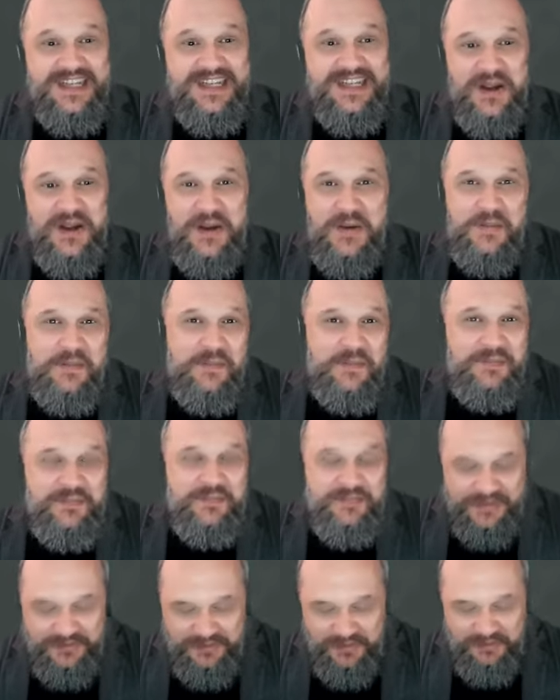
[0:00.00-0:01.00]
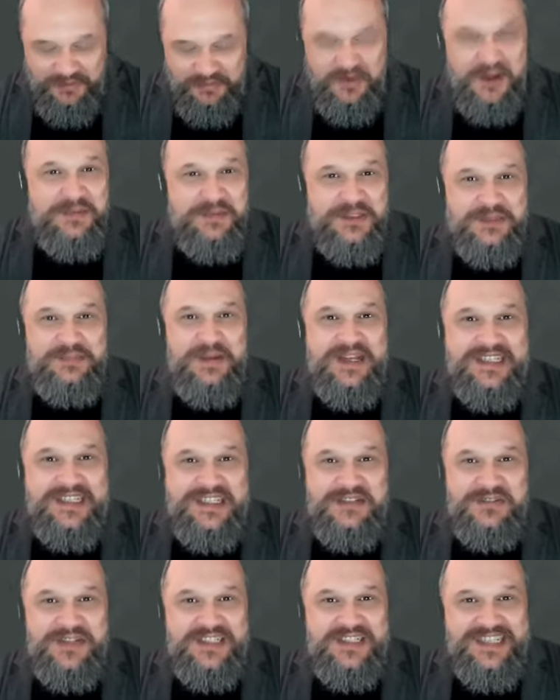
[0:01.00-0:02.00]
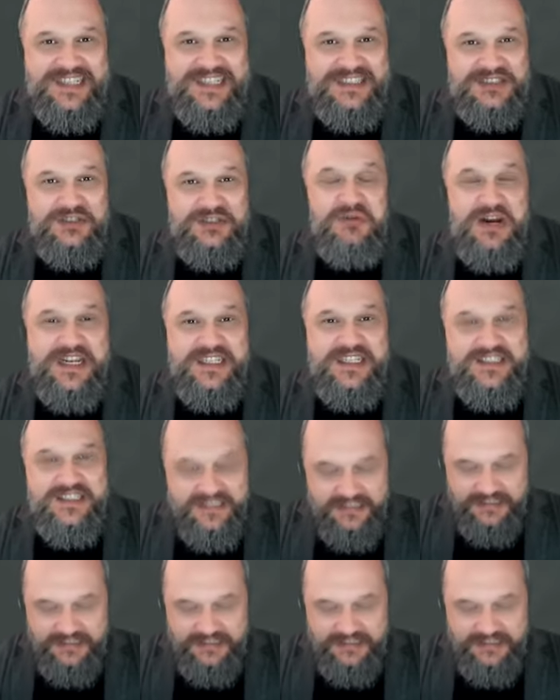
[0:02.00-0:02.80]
Um, from my perspective, it, it's great.